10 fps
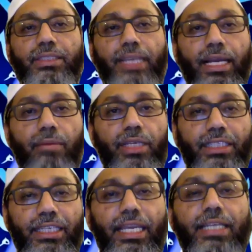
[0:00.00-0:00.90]
Sahaba, and
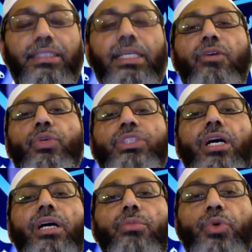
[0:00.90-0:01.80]
Qiyas, which
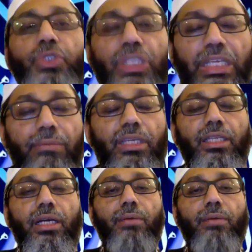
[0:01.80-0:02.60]
are mostly being